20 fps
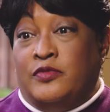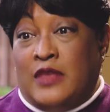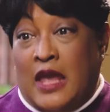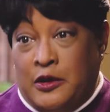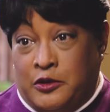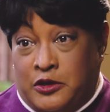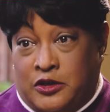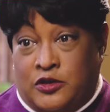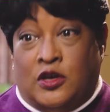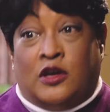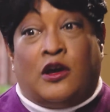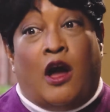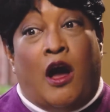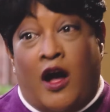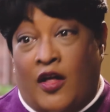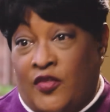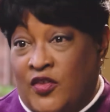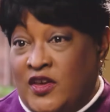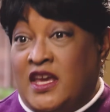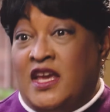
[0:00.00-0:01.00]
they took
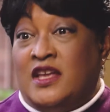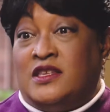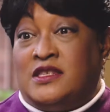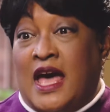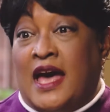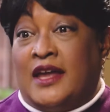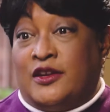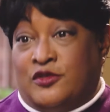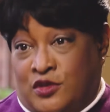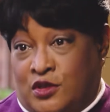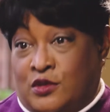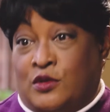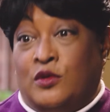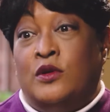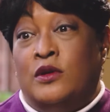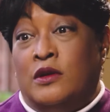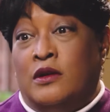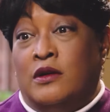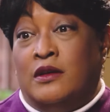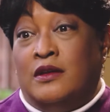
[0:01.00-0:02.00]
all the kids out of
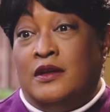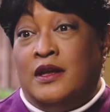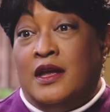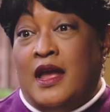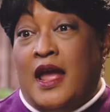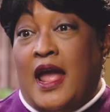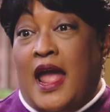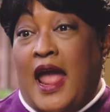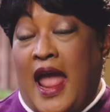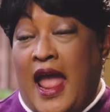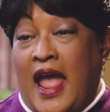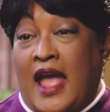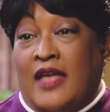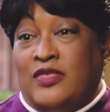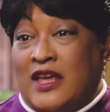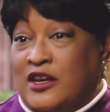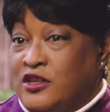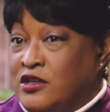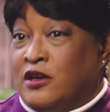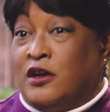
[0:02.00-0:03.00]
school
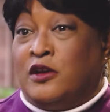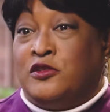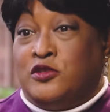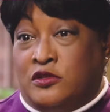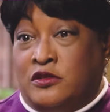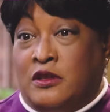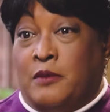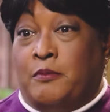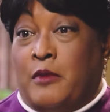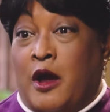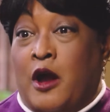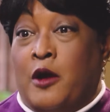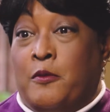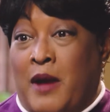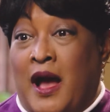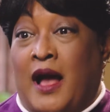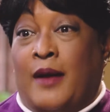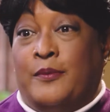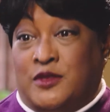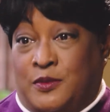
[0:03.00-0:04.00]
and they took her to her
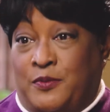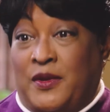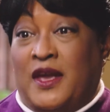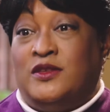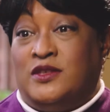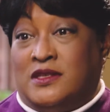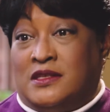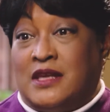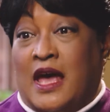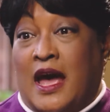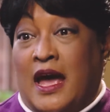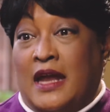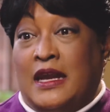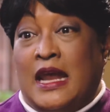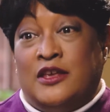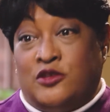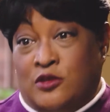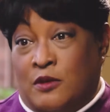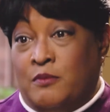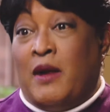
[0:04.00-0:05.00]
mom's bedside
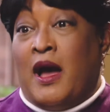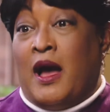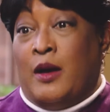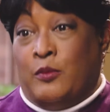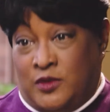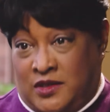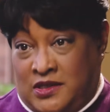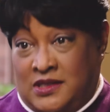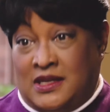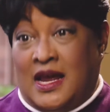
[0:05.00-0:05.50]
as her mom was